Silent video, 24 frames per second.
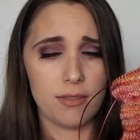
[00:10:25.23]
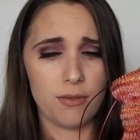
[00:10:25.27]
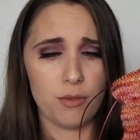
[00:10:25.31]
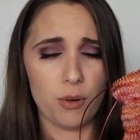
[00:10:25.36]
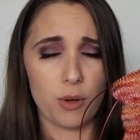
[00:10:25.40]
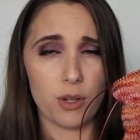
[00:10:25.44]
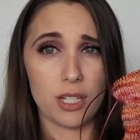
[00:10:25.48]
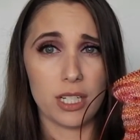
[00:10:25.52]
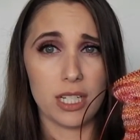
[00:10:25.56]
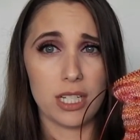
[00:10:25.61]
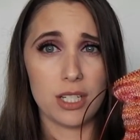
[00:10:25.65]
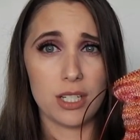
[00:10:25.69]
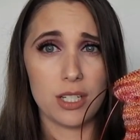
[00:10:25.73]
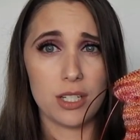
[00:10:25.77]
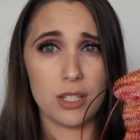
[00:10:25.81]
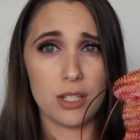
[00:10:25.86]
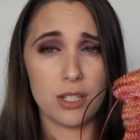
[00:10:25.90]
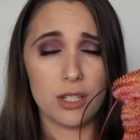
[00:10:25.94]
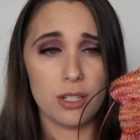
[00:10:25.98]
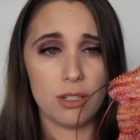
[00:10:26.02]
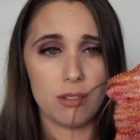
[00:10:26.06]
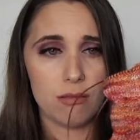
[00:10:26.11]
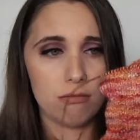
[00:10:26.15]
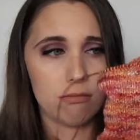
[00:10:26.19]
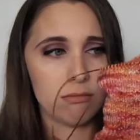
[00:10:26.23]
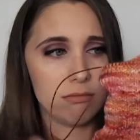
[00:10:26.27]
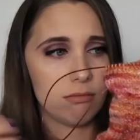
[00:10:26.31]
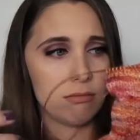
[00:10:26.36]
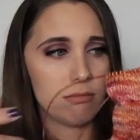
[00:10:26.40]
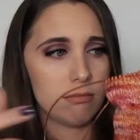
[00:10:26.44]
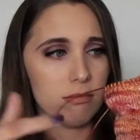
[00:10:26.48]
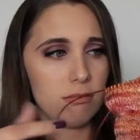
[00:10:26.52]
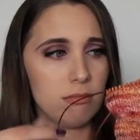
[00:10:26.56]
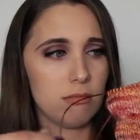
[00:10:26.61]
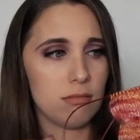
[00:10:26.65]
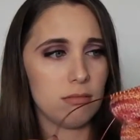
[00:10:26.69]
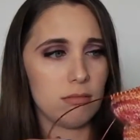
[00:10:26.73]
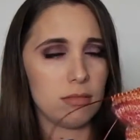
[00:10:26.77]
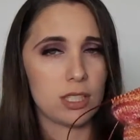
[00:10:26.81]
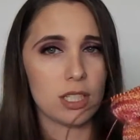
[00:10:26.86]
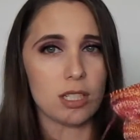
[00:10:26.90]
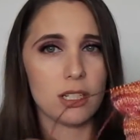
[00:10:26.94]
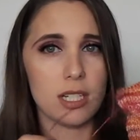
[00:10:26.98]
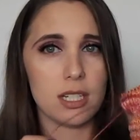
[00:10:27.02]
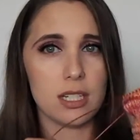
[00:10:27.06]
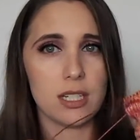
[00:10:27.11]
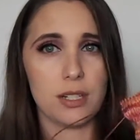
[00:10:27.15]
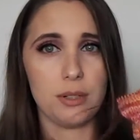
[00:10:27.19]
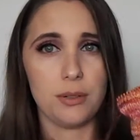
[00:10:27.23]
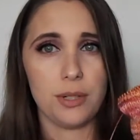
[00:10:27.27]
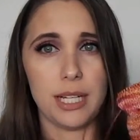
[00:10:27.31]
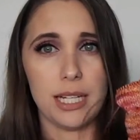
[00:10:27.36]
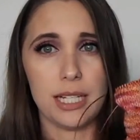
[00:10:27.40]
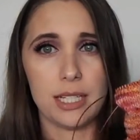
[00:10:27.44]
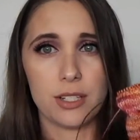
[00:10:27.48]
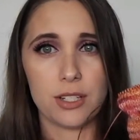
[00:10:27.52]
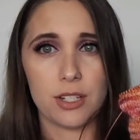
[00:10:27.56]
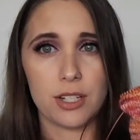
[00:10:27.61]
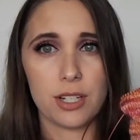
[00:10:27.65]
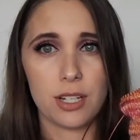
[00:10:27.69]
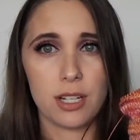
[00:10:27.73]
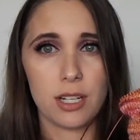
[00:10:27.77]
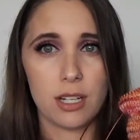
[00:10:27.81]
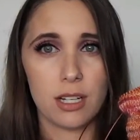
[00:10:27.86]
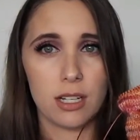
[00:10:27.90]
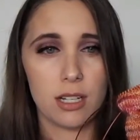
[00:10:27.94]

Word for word: 32 inch.